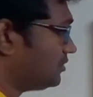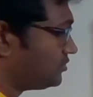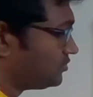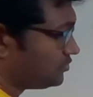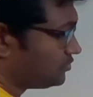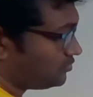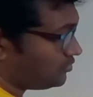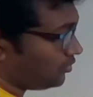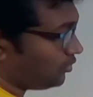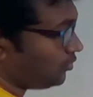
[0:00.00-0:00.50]

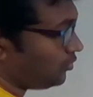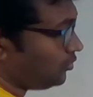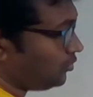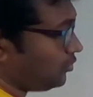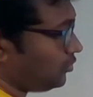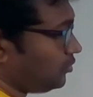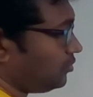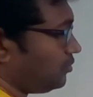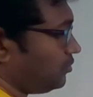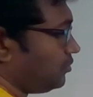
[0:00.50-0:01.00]

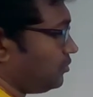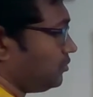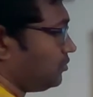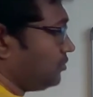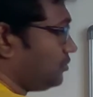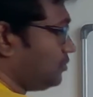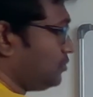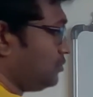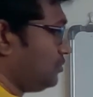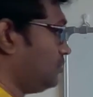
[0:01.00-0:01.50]
so,
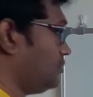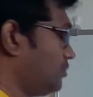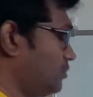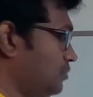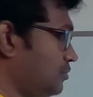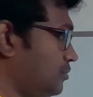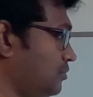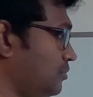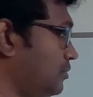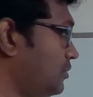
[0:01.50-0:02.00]

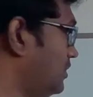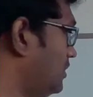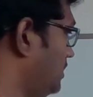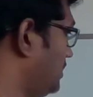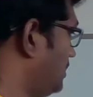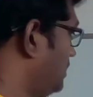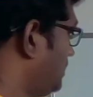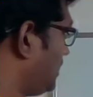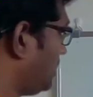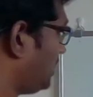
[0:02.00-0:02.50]

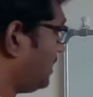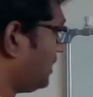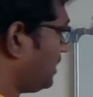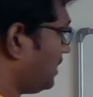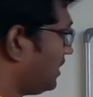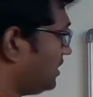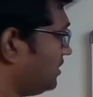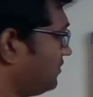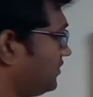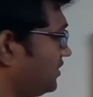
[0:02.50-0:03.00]

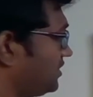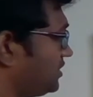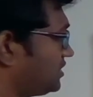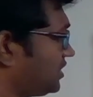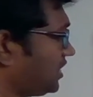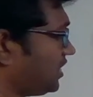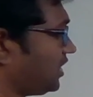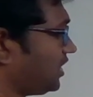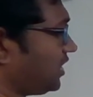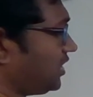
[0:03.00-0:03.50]
I live in
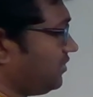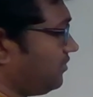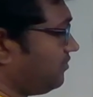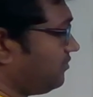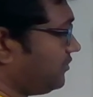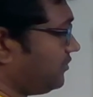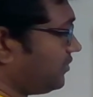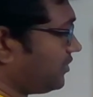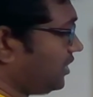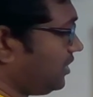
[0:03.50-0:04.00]
Chennai,
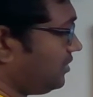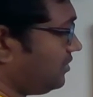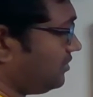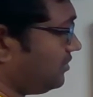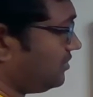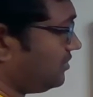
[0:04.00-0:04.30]
okay,